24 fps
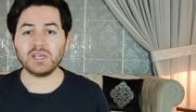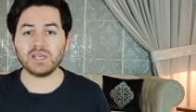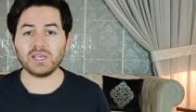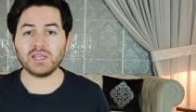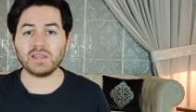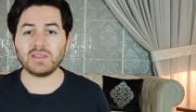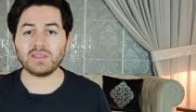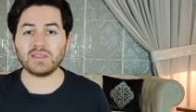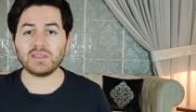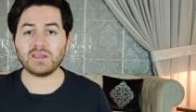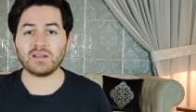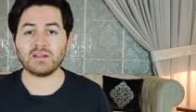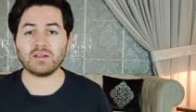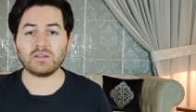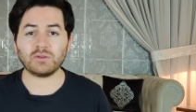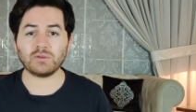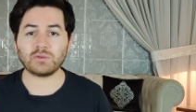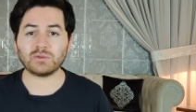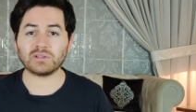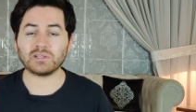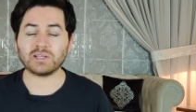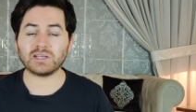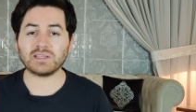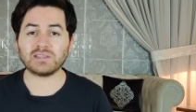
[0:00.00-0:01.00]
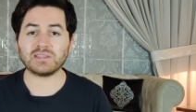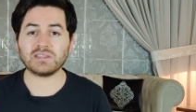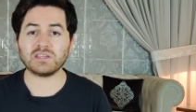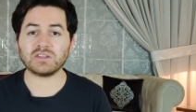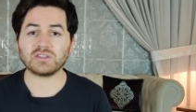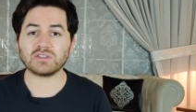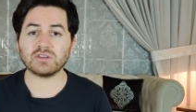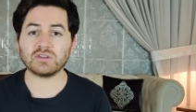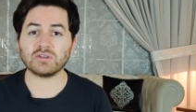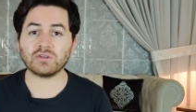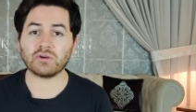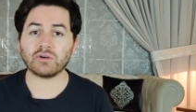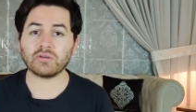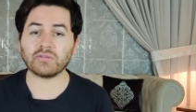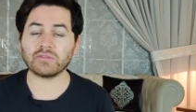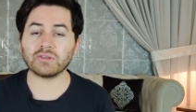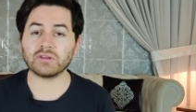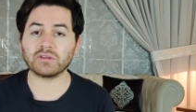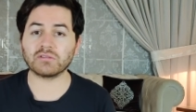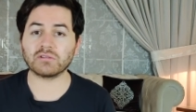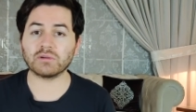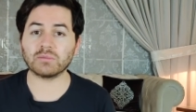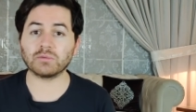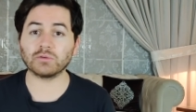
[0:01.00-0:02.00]
in their utilization of
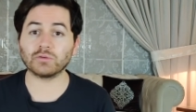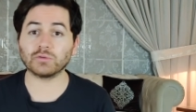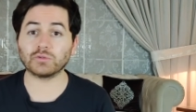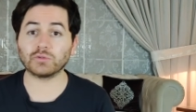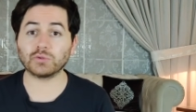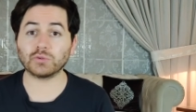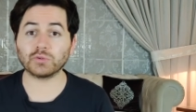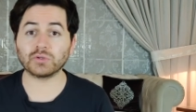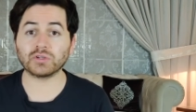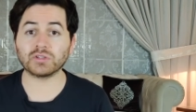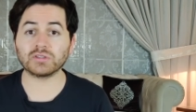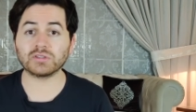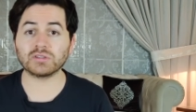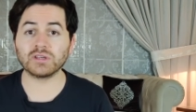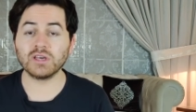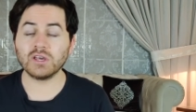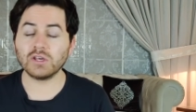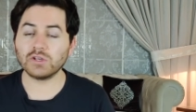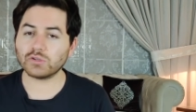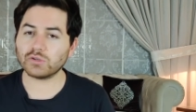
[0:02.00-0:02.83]
the crypto tokens.